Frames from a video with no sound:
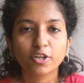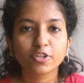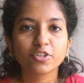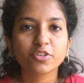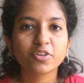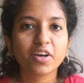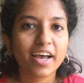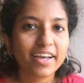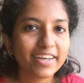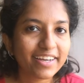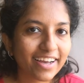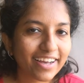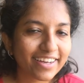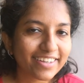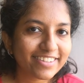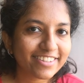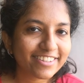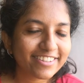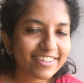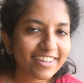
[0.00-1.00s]
So hi
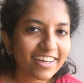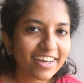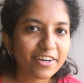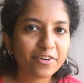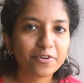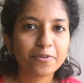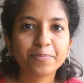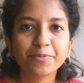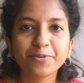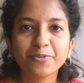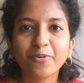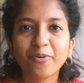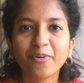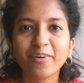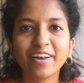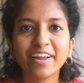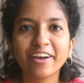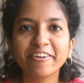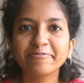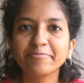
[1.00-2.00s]
guys, I hope you
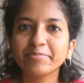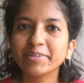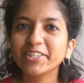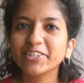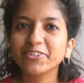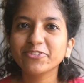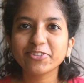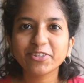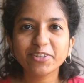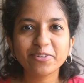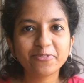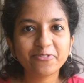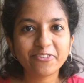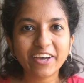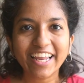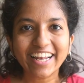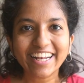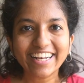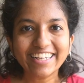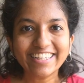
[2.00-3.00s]
all have been doing
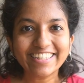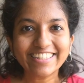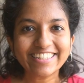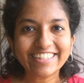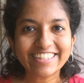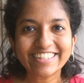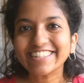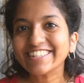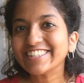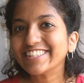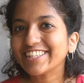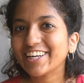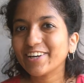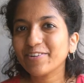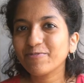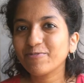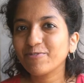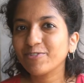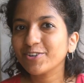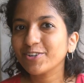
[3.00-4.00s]
well. It's
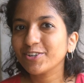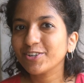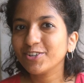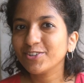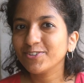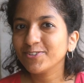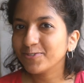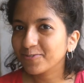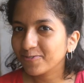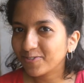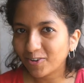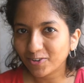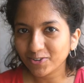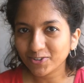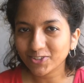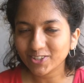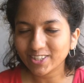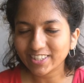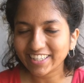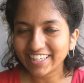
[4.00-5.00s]
time for a new
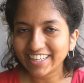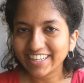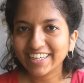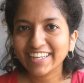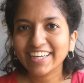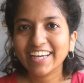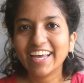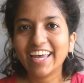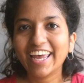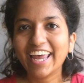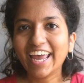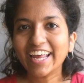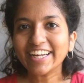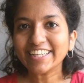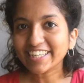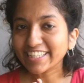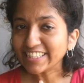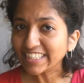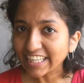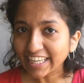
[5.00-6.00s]
vlog today,
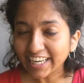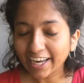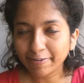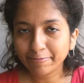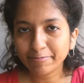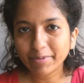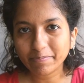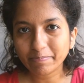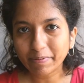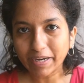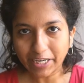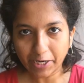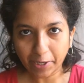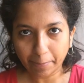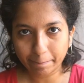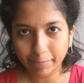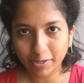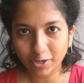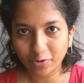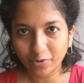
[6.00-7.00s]
and yes, I have my
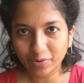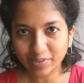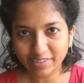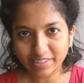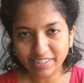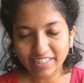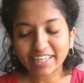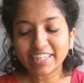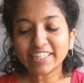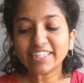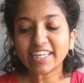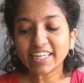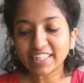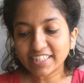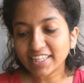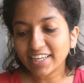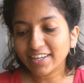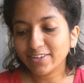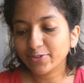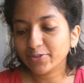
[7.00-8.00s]
pineapple on, and
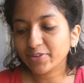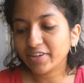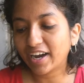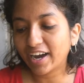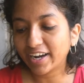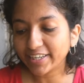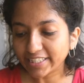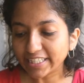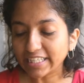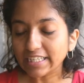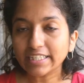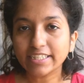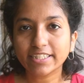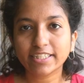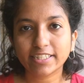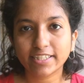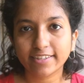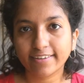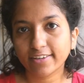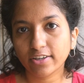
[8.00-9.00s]
yes, I look utterly
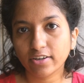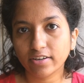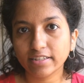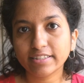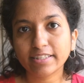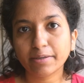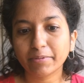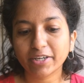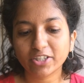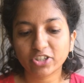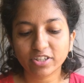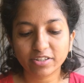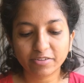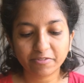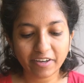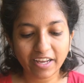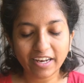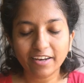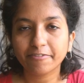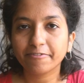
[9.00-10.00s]
ridiculous. I'm actually
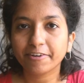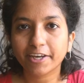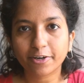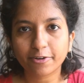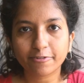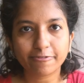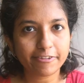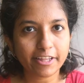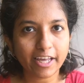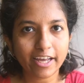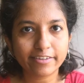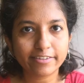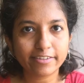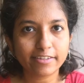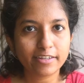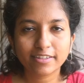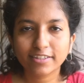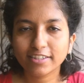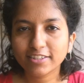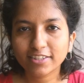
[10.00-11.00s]
well aware of that.
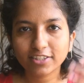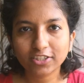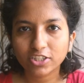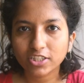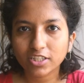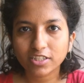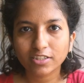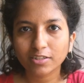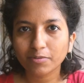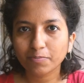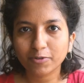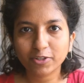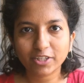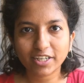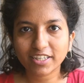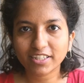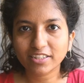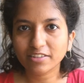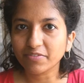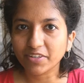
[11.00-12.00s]
This is just a
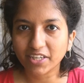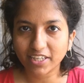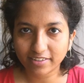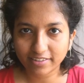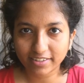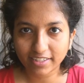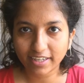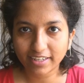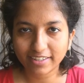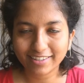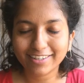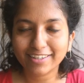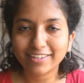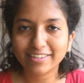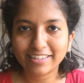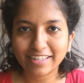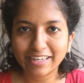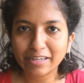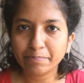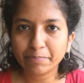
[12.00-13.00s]
protective hairstyle that I
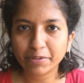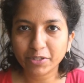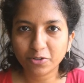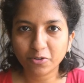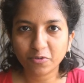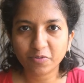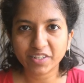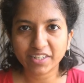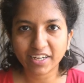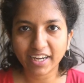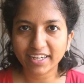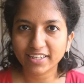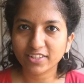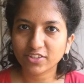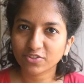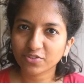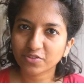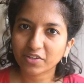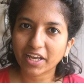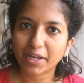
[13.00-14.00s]
sleep in
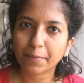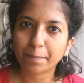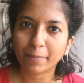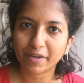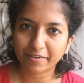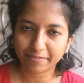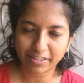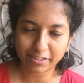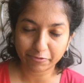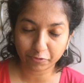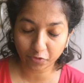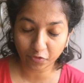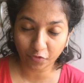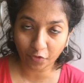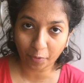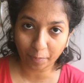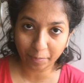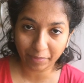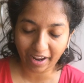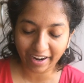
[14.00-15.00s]
overnight so that my waves
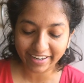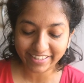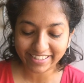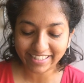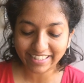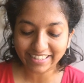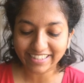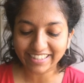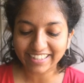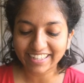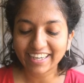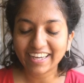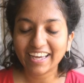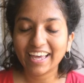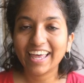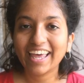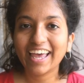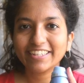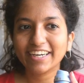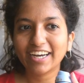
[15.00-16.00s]
form nicely.
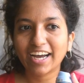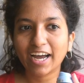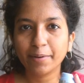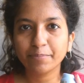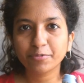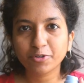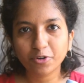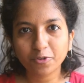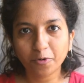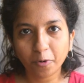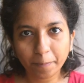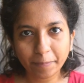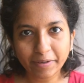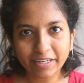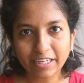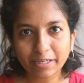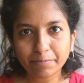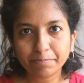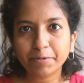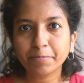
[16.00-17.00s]
Yeah, I'm gonna
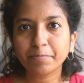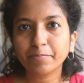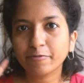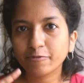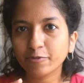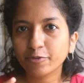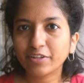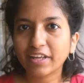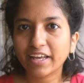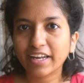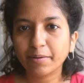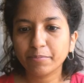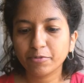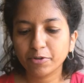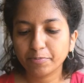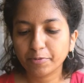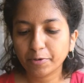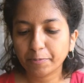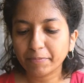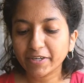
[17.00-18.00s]
open it, but before that I'm
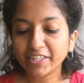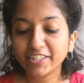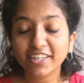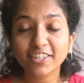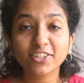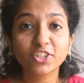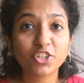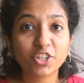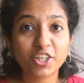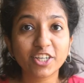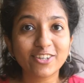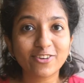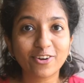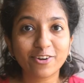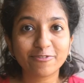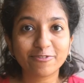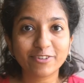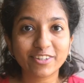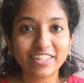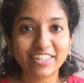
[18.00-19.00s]
gonna put my sunscreen
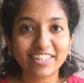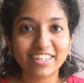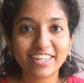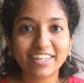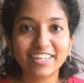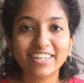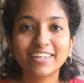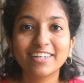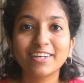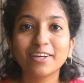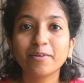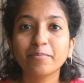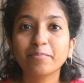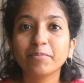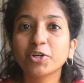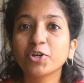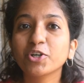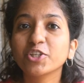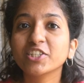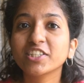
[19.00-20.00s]
on for the day,
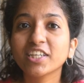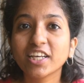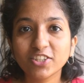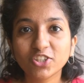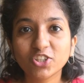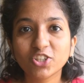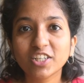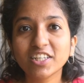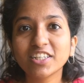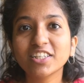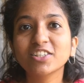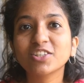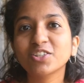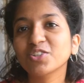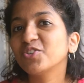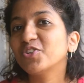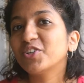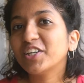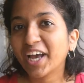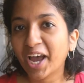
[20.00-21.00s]
because sunscreen is
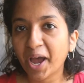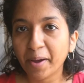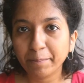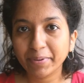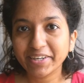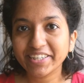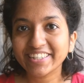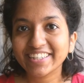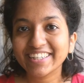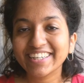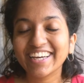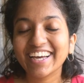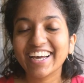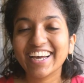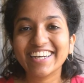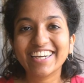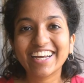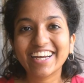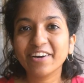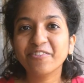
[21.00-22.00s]
a good habit
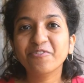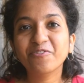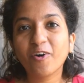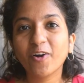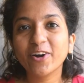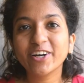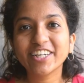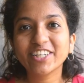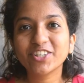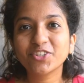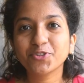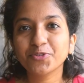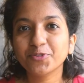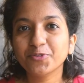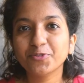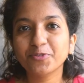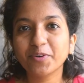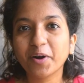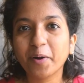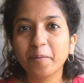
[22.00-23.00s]
and I have wanted
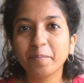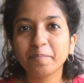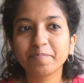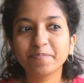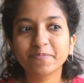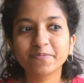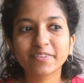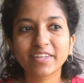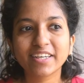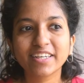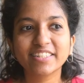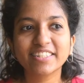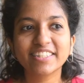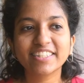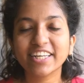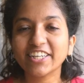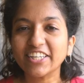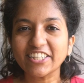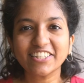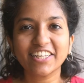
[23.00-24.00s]
to
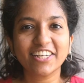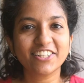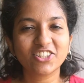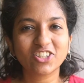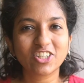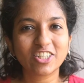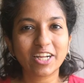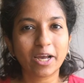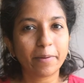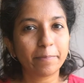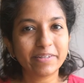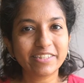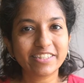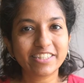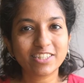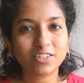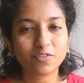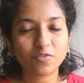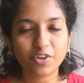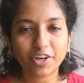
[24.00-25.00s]
set a sunscreen habit
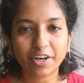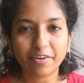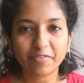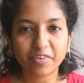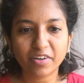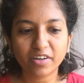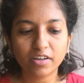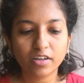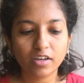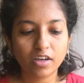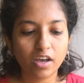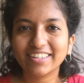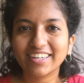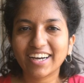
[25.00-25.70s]
since forever.